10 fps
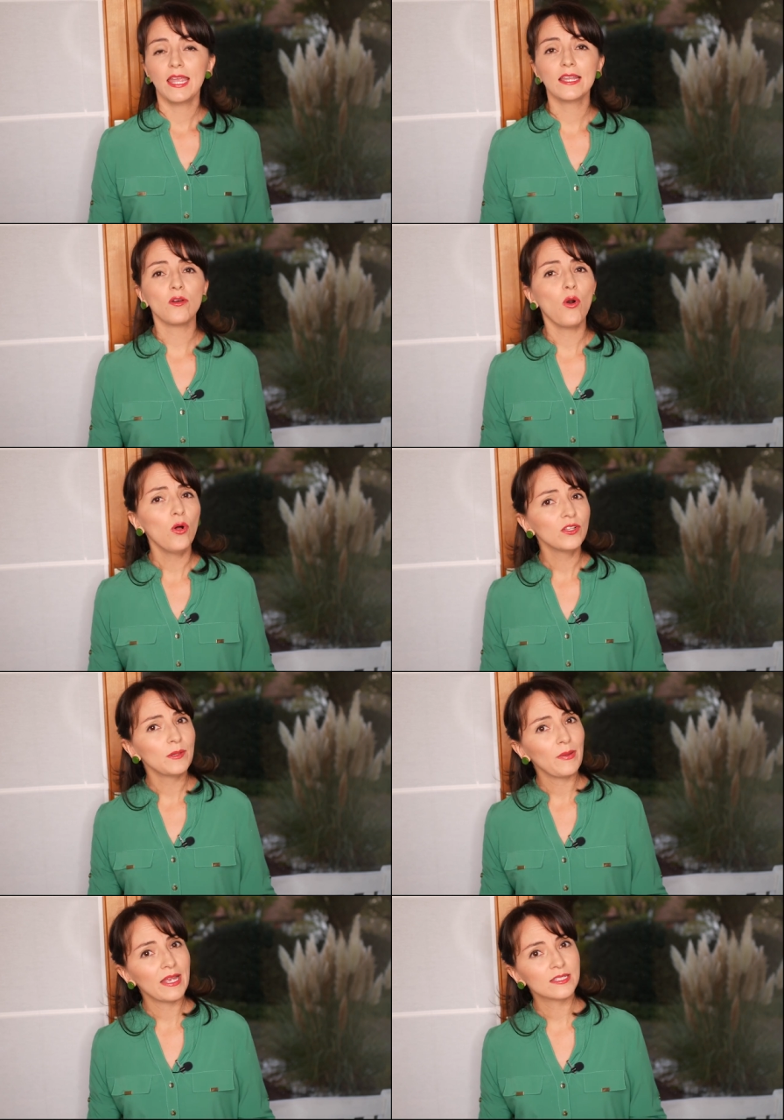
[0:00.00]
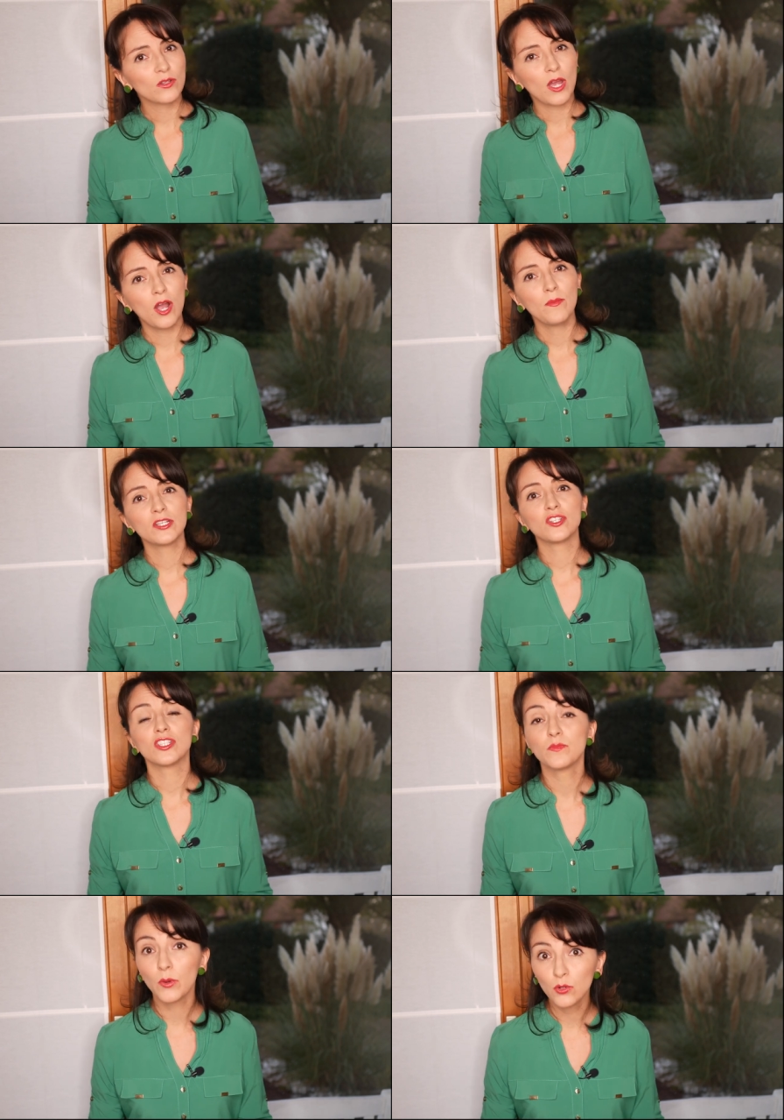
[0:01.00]
It all depends on how much
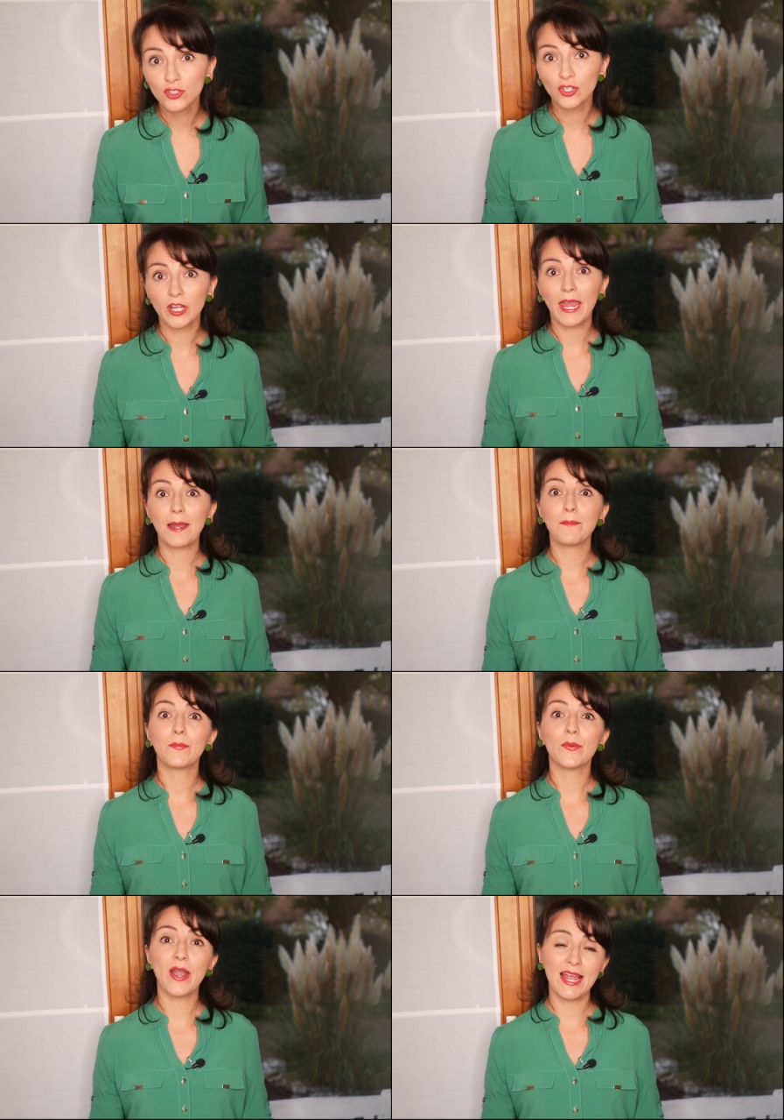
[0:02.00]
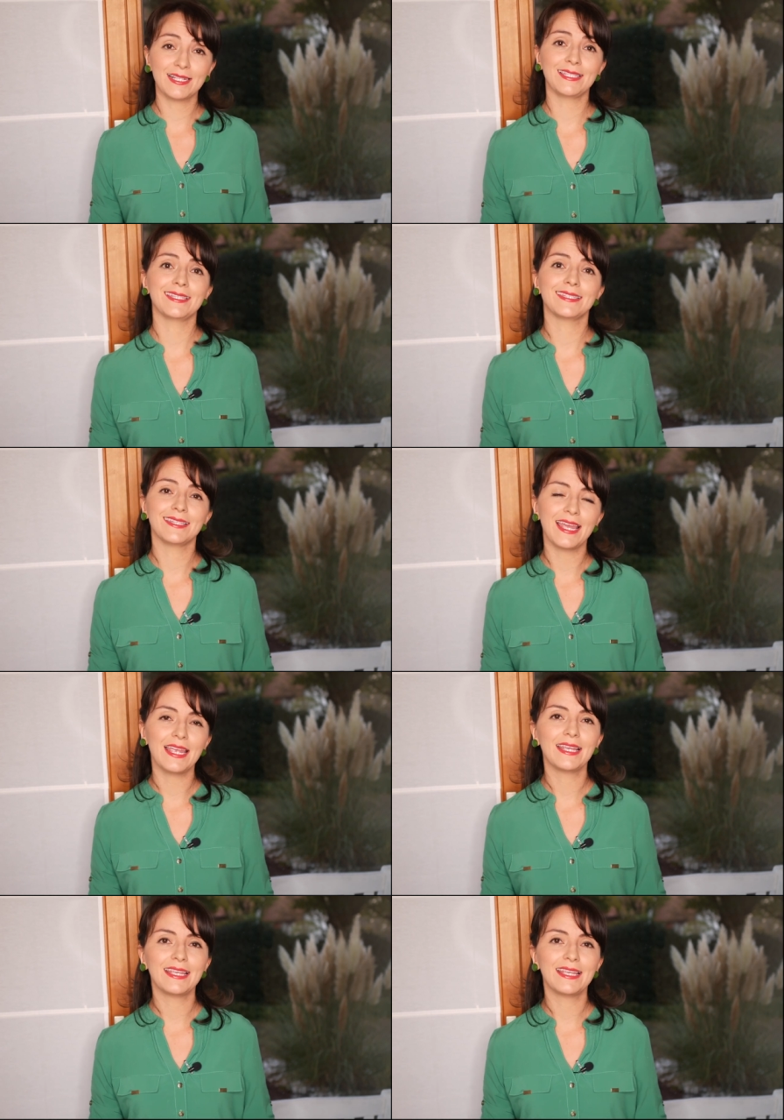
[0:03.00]
exposure and practice they